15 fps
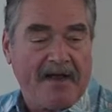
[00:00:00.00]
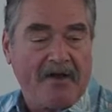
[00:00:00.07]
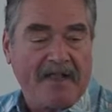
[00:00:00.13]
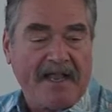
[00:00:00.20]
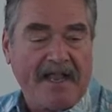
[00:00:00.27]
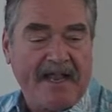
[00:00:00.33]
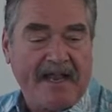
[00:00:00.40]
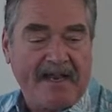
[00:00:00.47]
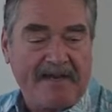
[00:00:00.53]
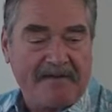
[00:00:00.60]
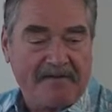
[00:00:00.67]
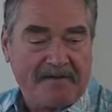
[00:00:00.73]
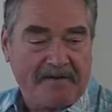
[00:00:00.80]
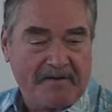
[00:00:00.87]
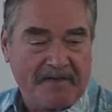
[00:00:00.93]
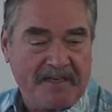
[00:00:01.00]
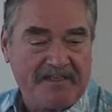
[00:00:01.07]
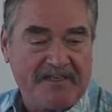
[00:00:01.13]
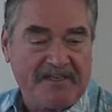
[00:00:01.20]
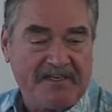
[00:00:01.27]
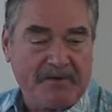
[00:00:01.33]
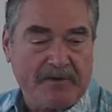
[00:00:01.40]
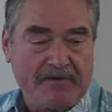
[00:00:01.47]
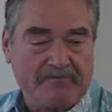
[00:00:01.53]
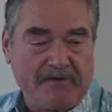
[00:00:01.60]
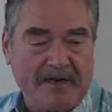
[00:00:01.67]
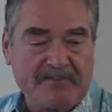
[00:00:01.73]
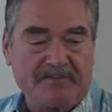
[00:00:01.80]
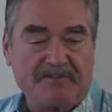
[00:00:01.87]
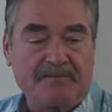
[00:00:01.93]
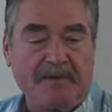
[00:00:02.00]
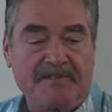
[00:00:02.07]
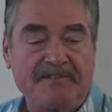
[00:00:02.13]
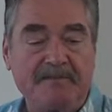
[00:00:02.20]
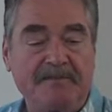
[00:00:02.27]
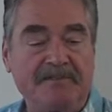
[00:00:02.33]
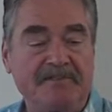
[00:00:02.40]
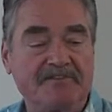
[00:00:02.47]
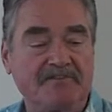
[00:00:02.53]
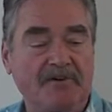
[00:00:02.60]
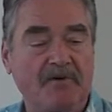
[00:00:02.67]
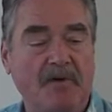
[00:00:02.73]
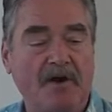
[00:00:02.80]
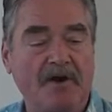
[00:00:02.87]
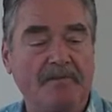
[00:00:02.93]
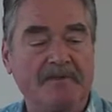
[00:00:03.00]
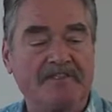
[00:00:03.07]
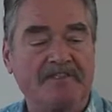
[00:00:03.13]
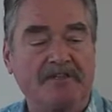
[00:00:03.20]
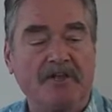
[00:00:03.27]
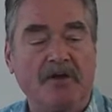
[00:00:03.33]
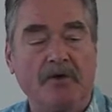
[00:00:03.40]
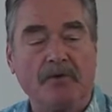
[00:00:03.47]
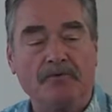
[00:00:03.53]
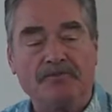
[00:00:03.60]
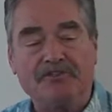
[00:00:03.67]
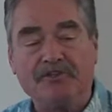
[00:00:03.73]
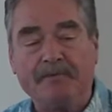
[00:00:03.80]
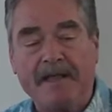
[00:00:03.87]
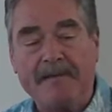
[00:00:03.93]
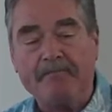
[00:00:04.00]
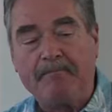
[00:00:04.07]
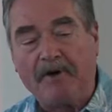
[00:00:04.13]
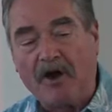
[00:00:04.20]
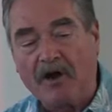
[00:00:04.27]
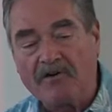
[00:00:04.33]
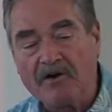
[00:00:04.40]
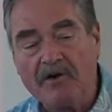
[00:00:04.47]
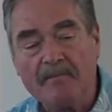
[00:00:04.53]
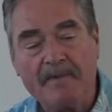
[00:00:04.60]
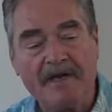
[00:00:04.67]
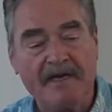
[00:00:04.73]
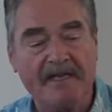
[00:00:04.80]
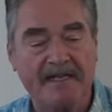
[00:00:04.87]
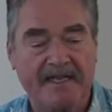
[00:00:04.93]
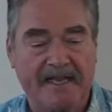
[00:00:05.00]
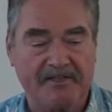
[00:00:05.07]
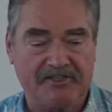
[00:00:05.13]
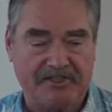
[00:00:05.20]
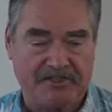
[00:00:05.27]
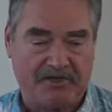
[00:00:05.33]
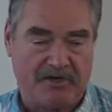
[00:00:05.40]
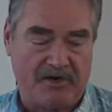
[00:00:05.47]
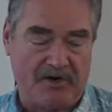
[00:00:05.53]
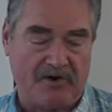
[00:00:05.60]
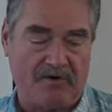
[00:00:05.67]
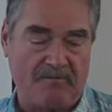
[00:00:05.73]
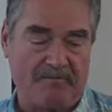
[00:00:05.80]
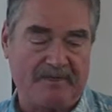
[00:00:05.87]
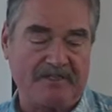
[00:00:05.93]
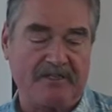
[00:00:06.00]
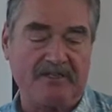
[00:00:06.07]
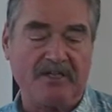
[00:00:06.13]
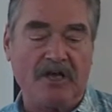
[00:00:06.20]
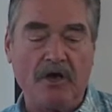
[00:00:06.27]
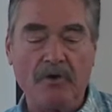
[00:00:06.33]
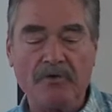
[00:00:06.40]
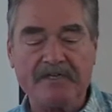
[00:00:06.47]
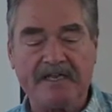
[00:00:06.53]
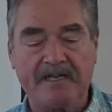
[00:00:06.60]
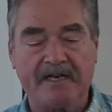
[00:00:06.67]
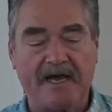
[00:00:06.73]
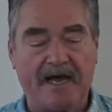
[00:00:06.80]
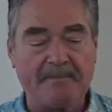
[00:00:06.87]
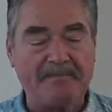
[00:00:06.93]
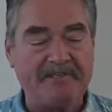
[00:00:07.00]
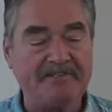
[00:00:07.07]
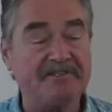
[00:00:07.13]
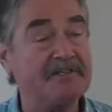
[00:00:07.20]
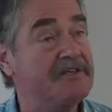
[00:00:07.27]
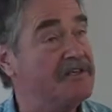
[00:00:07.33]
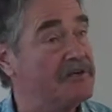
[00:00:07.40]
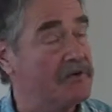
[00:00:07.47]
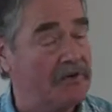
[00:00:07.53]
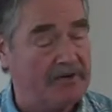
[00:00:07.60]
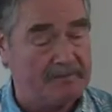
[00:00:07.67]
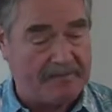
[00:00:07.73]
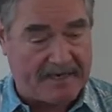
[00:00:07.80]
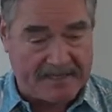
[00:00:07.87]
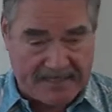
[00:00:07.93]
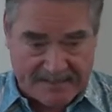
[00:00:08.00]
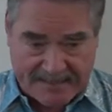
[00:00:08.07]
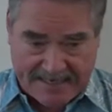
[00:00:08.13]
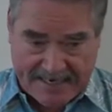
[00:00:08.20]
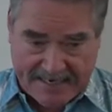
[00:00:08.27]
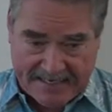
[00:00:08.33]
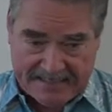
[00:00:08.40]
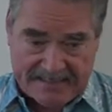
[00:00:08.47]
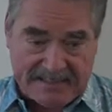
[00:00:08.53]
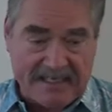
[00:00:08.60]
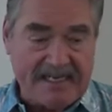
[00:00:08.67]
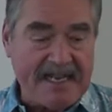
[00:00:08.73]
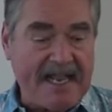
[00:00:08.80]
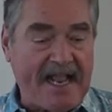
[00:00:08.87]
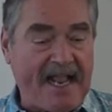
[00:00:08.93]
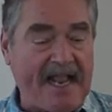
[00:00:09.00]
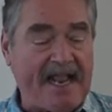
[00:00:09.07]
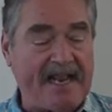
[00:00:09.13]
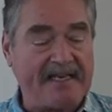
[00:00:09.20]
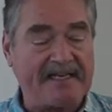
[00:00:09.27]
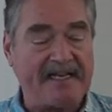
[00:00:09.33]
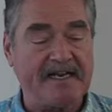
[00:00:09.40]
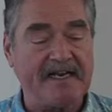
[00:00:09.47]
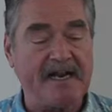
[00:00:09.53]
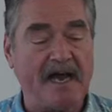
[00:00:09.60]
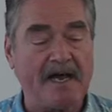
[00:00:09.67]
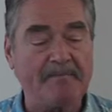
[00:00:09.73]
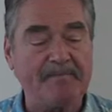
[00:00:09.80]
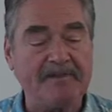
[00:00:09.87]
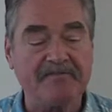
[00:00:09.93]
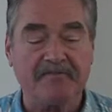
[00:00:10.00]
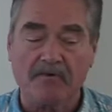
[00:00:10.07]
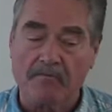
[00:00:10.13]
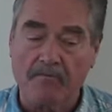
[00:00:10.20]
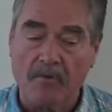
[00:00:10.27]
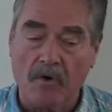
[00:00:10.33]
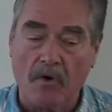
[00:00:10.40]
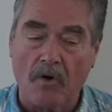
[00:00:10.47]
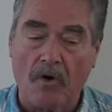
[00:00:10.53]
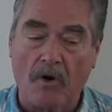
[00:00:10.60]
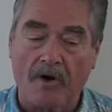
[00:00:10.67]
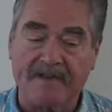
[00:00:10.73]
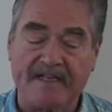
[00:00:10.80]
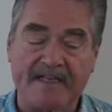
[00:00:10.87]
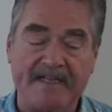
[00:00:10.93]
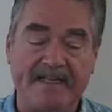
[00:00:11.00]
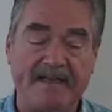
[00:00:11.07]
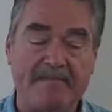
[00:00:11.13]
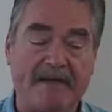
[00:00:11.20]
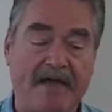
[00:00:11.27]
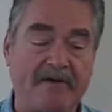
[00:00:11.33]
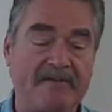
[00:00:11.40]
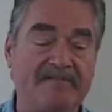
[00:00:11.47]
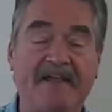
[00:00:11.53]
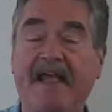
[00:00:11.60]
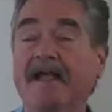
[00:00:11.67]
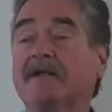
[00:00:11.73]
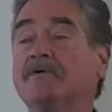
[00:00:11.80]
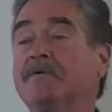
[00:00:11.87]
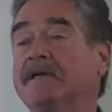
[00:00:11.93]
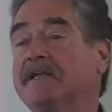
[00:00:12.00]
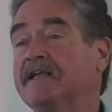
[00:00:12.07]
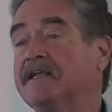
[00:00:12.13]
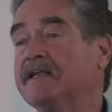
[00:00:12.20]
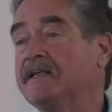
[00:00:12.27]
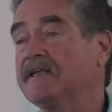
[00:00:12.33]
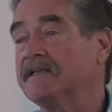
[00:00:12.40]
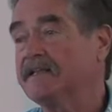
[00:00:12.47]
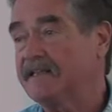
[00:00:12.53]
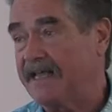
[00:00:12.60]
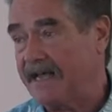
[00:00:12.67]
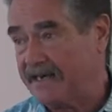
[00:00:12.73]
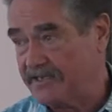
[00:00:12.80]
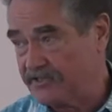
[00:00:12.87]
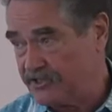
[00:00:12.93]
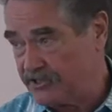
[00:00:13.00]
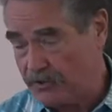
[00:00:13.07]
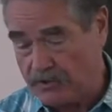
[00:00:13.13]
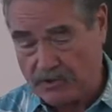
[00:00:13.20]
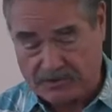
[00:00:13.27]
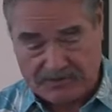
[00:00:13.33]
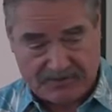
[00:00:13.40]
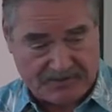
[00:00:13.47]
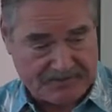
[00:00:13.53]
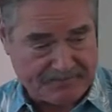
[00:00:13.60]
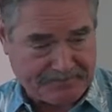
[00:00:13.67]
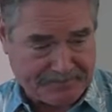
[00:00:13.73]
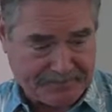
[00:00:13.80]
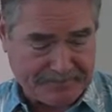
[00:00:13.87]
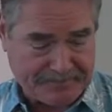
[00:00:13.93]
Okay, continuing with rights, responsibilities, and requirements. Loans. You may borrow money against your home, but the loan cannot be secured by the land and cannot be for more than the amount of equity that is yours.